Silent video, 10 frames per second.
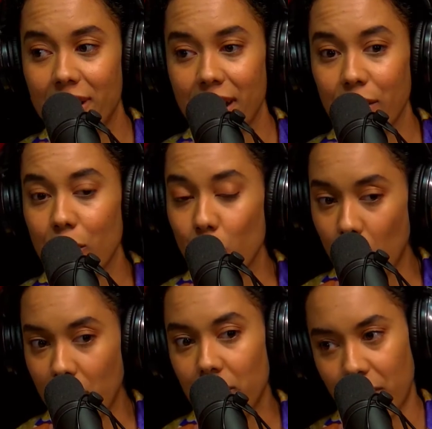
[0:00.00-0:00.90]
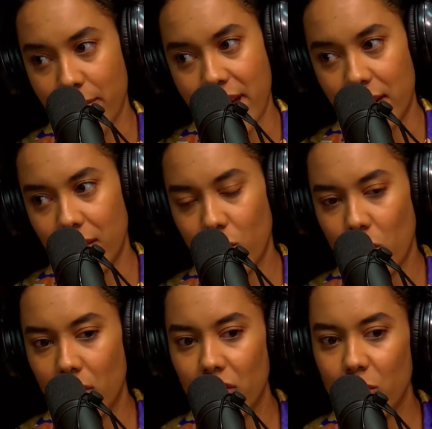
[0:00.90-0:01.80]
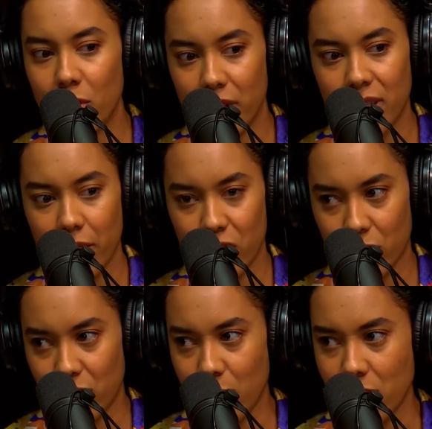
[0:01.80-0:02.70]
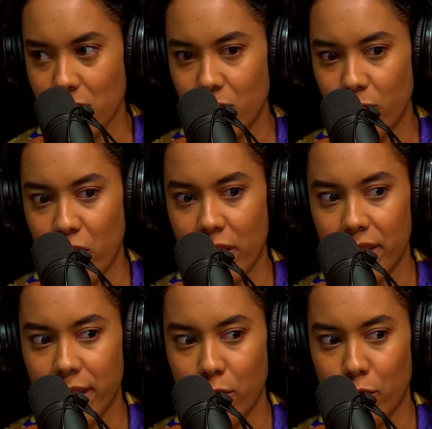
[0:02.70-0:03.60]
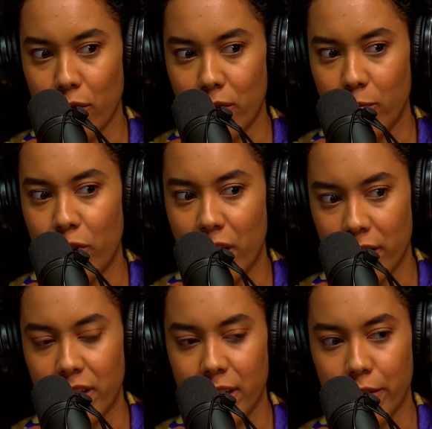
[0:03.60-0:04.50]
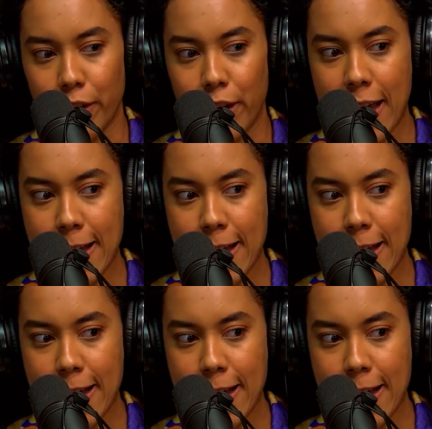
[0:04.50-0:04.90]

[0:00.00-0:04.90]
Taylor, one of the police officers that murdered Breonna Taylor,